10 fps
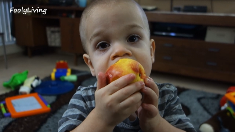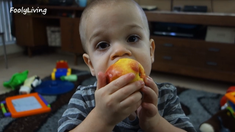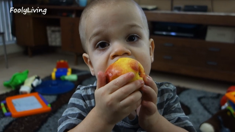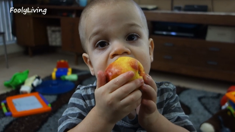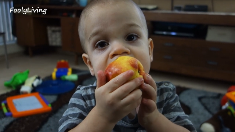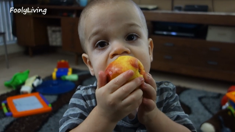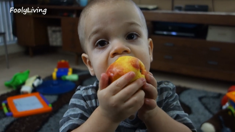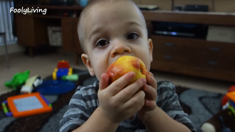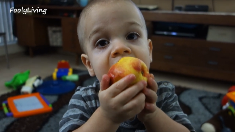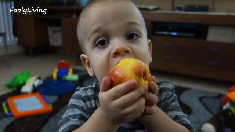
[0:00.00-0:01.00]

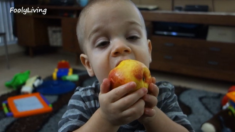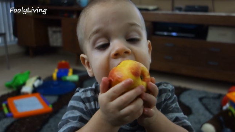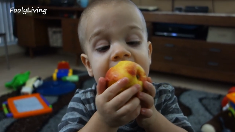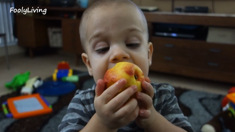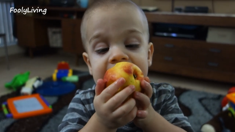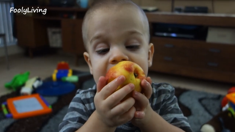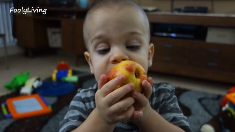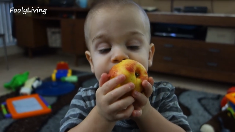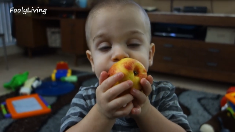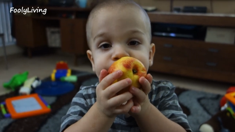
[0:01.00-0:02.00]

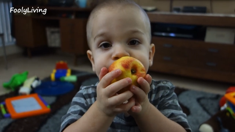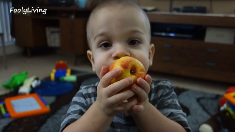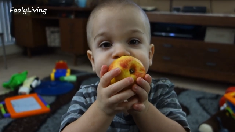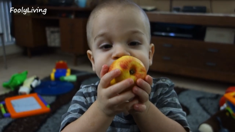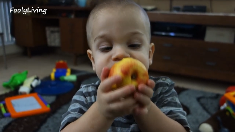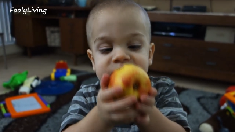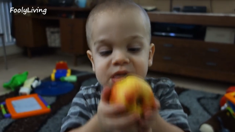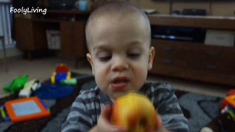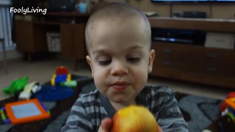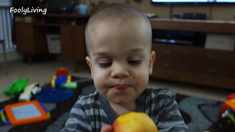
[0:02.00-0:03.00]

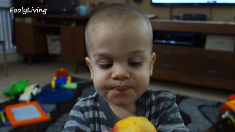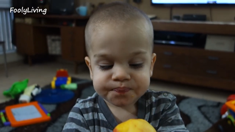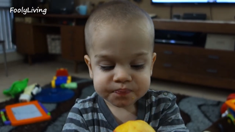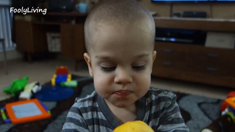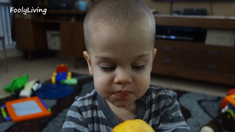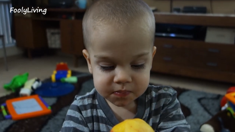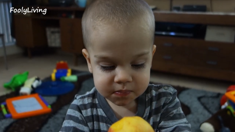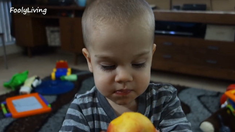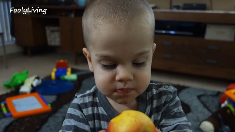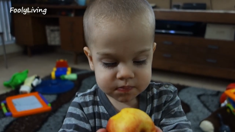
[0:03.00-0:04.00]

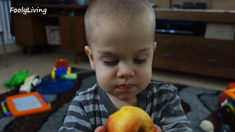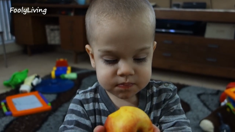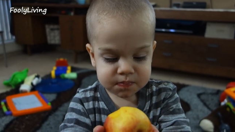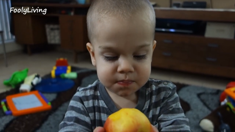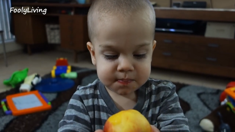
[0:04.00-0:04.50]
Nobody speaks.